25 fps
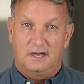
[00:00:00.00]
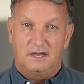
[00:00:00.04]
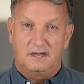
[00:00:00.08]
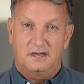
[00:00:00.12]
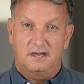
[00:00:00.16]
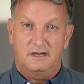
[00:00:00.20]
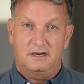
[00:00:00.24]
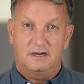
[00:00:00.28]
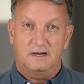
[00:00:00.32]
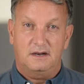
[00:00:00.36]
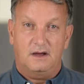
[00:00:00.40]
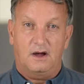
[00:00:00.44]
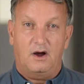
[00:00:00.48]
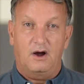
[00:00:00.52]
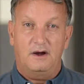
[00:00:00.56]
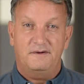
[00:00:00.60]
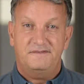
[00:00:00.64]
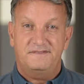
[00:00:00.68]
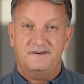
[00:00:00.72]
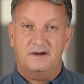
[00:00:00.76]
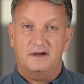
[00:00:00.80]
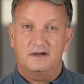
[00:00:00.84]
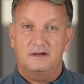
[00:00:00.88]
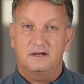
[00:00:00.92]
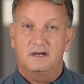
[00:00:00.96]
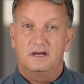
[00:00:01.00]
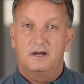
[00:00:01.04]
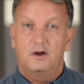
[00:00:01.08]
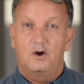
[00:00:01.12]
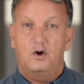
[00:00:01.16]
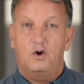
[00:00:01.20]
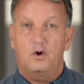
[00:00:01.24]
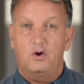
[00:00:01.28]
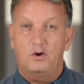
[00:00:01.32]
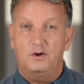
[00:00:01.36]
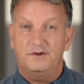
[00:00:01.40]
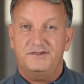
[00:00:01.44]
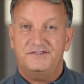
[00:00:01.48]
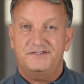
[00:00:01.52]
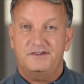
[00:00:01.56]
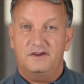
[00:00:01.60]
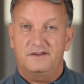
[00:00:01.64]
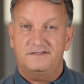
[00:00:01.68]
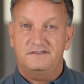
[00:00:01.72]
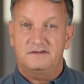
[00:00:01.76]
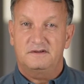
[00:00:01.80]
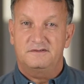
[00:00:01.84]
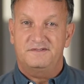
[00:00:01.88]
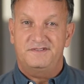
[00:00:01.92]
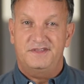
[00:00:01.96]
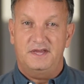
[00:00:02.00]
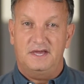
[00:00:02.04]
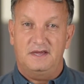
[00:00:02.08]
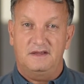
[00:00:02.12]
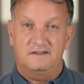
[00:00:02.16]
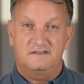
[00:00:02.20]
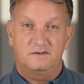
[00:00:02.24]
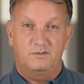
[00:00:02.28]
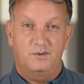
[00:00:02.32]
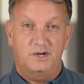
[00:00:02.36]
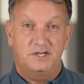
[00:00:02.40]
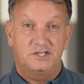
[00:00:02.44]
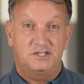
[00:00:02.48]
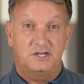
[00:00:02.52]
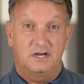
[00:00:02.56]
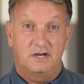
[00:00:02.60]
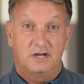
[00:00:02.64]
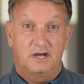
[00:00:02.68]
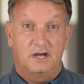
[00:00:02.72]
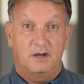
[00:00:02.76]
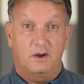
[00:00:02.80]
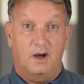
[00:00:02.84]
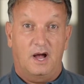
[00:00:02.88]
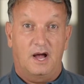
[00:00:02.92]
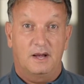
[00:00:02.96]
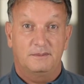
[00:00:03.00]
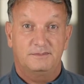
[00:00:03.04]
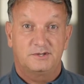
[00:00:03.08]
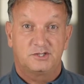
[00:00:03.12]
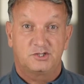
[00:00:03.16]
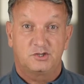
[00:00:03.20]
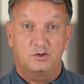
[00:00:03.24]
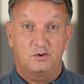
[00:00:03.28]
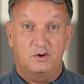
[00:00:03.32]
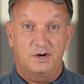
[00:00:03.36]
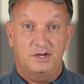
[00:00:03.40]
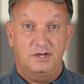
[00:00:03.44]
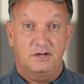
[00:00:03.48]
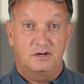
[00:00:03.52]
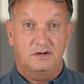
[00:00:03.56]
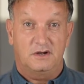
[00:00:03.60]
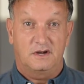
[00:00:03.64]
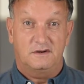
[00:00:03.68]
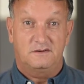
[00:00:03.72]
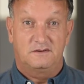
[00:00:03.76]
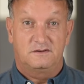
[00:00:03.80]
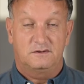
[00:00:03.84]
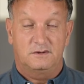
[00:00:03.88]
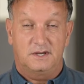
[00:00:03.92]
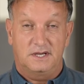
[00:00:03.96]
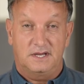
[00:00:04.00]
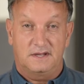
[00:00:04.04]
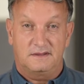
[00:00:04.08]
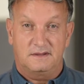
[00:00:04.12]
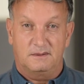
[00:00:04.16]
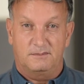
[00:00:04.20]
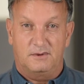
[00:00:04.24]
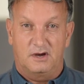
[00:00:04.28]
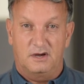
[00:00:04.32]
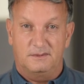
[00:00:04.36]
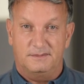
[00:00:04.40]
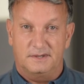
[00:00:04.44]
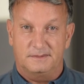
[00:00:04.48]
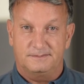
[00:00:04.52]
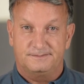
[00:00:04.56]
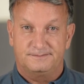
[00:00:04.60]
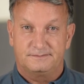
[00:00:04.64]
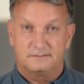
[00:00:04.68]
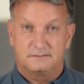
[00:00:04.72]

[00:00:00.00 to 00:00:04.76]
can offer all sorts of things which I'm sure you're not doing at the moment.